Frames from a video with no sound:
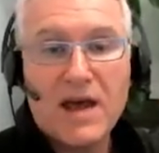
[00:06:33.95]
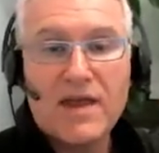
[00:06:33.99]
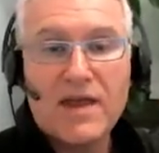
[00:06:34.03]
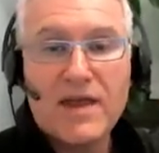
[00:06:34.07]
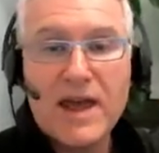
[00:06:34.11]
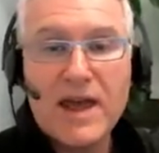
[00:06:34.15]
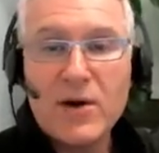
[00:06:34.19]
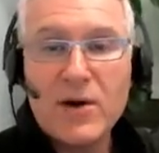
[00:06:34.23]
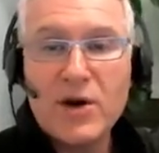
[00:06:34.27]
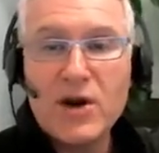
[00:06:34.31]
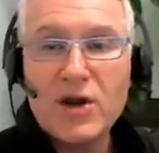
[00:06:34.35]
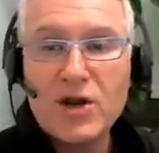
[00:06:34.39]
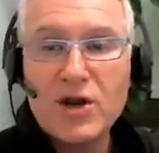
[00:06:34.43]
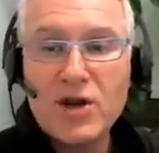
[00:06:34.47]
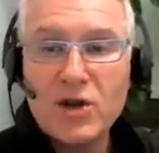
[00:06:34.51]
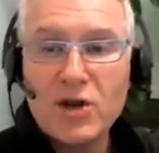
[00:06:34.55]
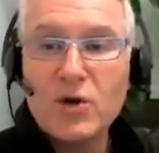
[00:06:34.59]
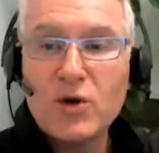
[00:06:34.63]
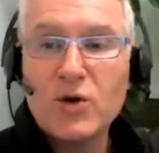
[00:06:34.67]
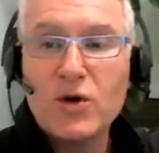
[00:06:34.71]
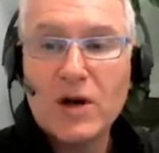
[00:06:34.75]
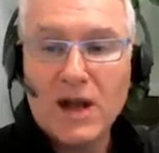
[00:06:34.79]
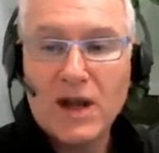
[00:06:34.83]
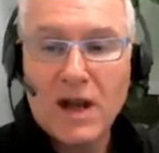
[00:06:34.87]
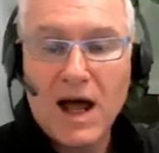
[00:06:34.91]
They're a
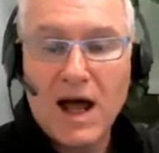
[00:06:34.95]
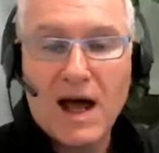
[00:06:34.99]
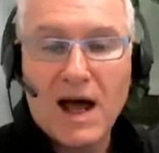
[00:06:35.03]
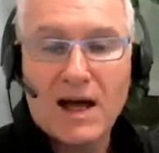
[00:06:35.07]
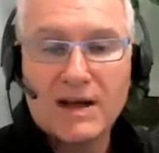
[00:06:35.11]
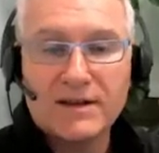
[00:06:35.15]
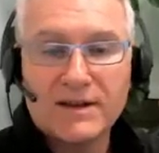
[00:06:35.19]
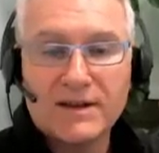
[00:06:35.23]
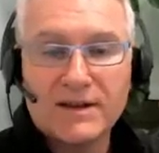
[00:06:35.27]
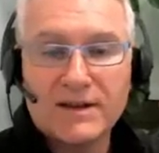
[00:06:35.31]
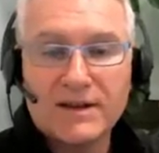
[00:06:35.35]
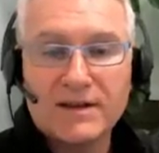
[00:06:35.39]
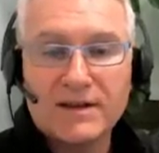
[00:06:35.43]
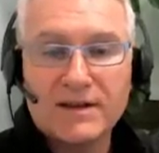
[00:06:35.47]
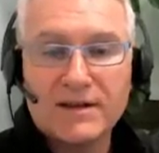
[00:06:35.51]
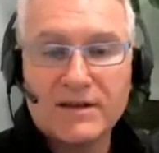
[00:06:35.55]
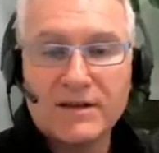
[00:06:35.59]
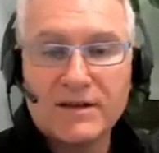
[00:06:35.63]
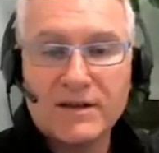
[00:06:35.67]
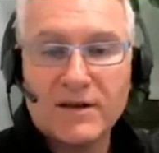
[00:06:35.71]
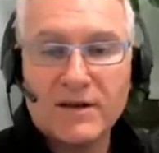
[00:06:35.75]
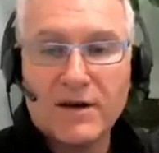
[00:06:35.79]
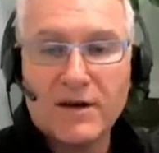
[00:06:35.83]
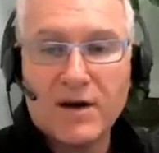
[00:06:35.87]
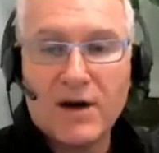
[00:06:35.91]
new class
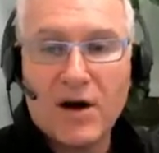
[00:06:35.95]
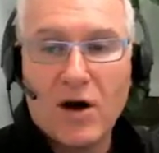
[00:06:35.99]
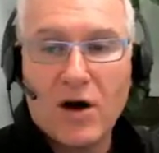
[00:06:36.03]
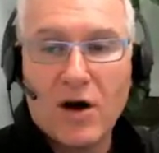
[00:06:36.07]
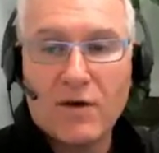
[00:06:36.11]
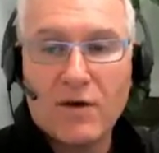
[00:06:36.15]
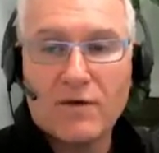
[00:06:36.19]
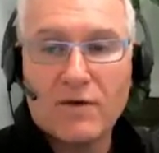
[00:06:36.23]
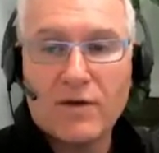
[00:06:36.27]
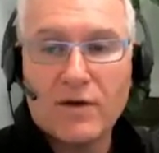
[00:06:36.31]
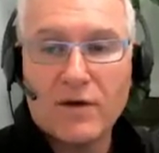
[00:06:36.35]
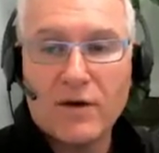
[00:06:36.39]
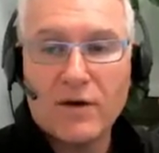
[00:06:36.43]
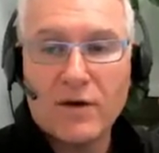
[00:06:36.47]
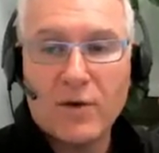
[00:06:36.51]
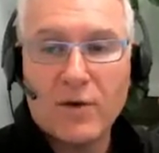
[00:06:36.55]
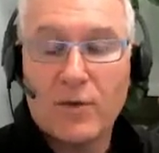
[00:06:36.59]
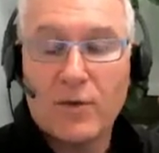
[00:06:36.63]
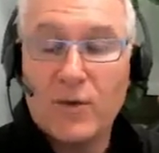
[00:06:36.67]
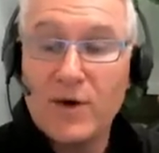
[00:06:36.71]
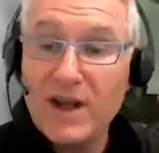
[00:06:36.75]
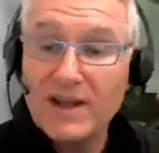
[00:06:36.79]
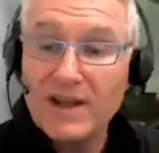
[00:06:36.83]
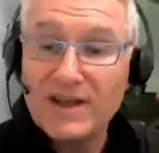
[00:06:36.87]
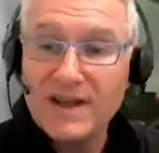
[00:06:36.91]
of
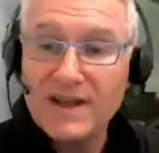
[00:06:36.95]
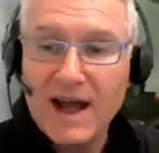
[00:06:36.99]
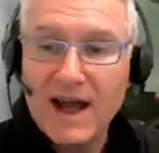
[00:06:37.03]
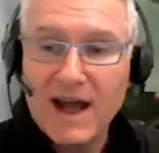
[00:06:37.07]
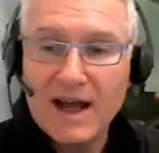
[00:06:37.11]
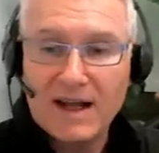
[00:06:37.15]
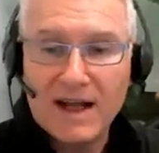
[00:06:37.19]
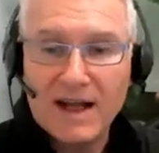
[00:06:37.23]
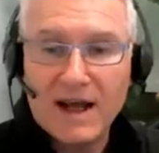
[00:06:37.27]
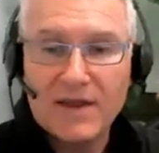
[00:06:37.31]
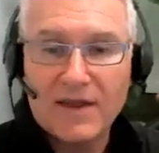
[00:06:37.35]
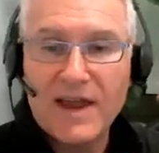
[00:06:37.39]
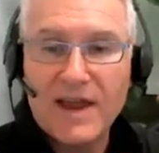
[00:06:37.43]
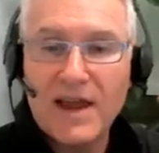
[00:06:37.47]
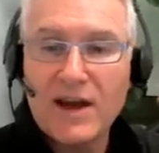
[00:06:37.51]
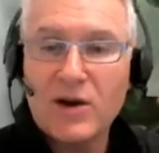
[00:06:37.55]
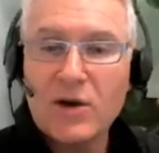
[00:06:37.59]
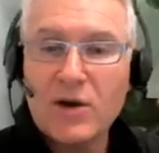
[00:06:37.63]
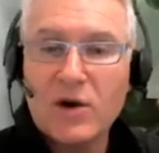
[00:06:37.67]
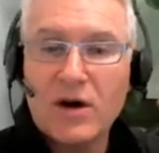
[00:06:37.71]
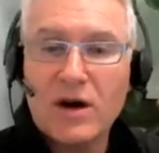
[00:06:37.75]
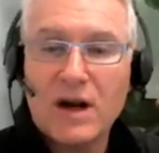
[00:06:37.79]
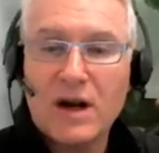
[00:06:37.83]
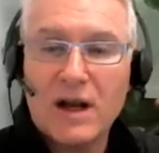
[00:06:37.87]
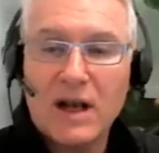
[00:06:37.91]
retailer. They're
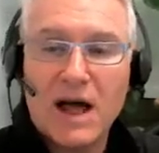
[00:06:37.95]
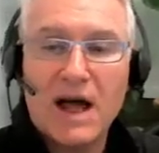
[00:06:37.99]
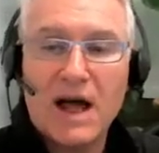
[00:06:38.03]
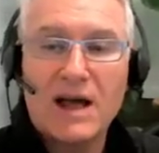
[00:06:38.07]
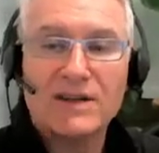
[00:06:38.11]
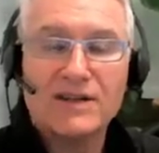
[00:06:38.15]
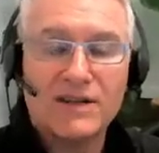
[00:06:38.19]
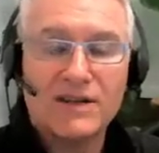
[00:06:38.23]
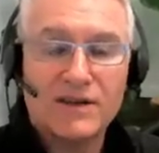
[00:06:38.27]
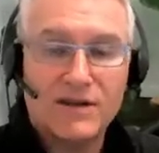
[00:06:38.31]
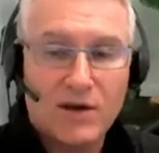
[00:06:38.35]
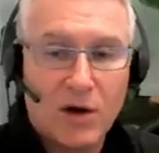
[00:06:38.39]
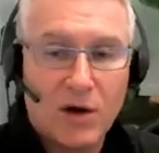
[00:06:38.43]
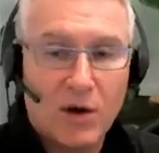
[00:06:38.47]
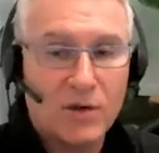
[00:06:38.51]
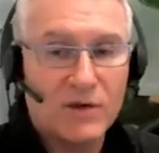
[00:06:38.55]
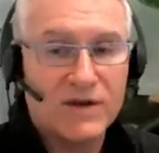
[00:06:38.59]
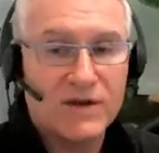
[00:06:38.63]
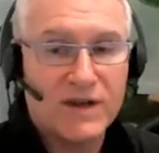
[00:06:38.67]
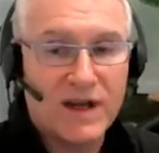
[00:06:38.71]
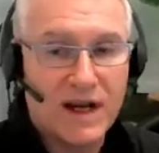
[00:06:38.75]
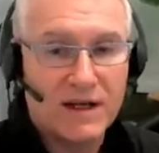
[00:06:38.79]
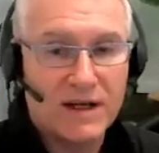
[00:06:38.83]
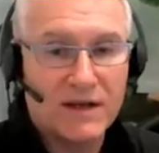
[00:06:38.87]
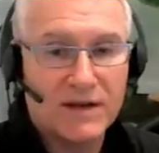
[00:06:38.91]
not classed as
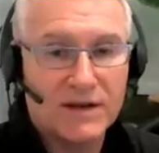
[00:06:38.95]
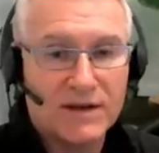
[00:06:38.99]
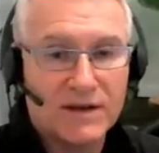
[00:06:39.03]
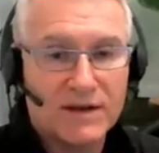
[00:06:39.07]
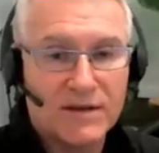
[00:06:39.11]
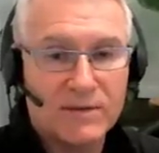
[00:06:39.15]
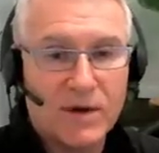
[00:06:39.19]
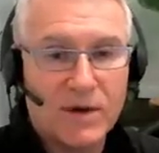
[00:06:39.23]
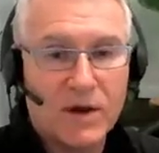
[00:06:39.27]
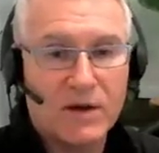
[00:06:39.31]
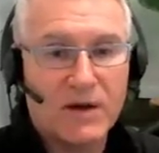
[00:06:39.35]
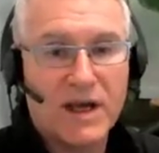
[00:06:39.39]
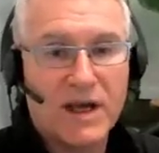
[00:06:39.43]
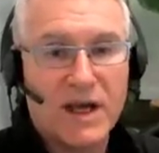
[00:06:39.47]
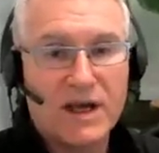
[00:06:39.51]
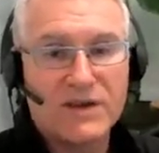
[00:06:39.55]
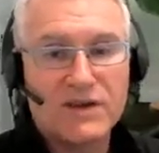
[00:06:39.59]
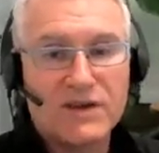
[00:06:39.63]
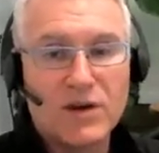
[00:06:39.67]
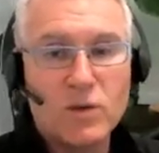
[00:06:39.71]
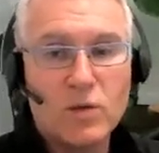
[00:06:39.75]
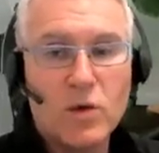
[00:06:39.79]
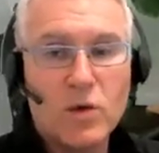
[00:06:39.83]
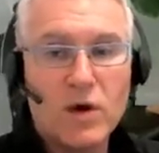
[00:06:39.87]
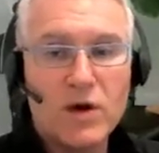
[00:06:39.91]
wholesalers. Okay,
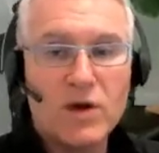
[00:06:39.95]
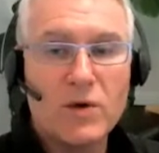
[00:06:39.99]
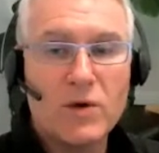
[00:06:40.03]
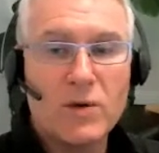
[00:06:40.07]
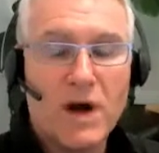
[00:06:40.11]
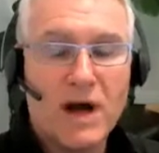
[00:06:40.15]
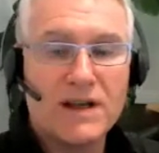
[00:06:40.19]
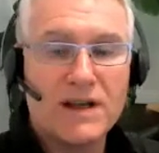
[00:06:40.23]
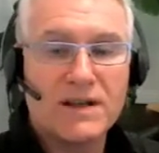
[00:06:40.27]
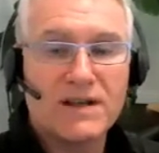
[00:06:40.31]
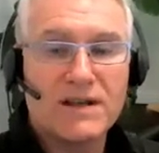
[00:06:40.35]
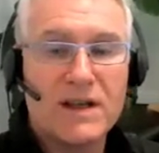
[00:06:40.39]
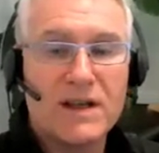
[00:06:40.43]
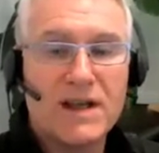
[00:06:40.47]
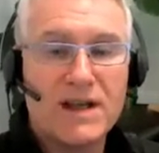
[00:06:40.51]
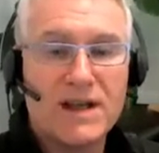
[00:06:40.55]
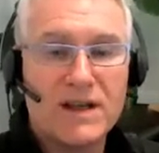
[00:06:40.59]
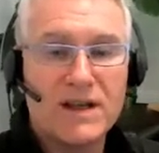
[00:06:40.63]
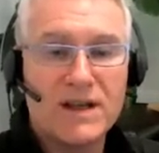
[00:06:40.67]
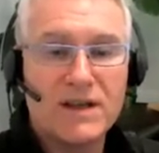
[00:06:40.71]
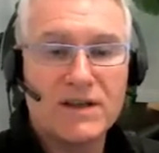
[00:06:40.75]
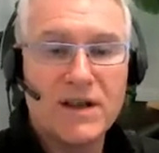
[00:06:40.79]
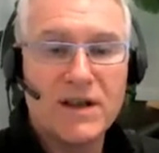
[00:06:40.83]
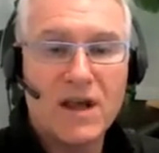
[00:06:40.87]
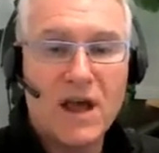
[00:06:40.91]
so what you are seeing
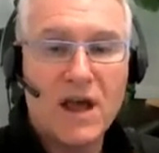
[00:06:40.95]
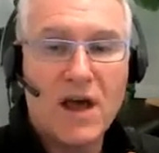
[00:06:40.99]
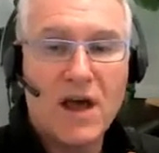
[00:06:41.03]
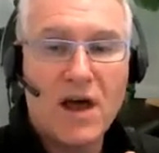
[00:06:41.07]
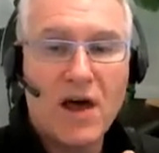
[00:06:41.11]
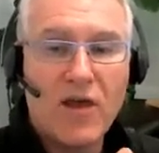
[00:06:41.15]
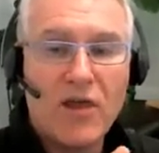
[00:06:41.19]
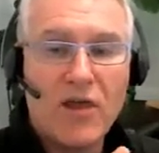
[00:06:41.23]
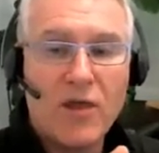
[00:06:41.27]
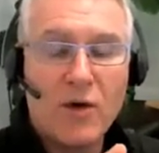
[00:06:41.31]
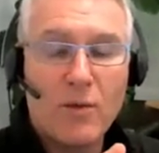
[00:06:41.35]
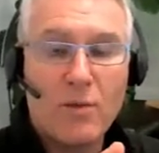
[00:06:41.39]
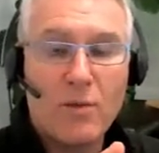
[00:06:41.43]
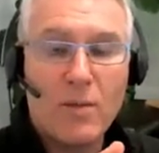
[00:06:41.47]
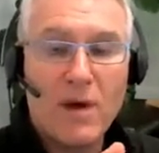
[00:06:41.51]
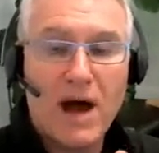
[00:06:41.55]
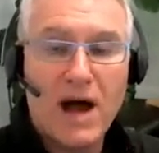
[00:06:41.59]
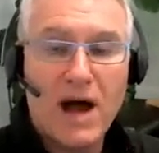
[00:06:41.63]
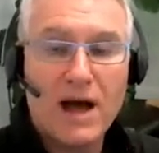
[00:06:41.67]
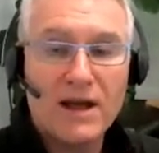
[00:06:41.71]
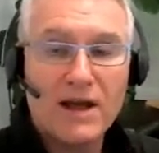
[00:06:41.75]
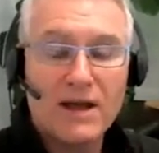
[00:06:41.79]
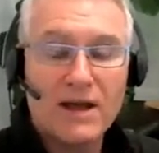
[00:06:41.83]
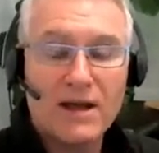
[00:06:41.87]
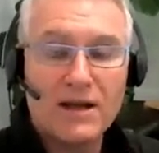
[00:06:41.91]
is the
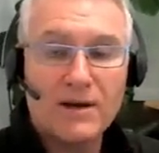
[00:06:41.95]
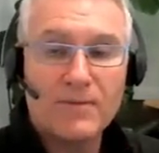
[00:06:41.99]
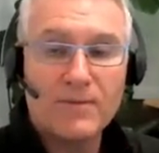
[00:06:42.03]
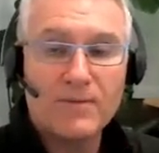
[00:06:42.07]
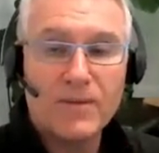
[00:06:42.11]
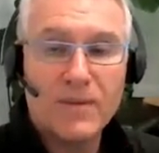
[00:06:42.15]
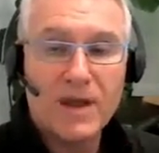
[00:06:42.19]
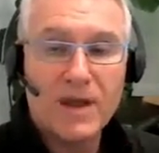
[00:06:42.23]
market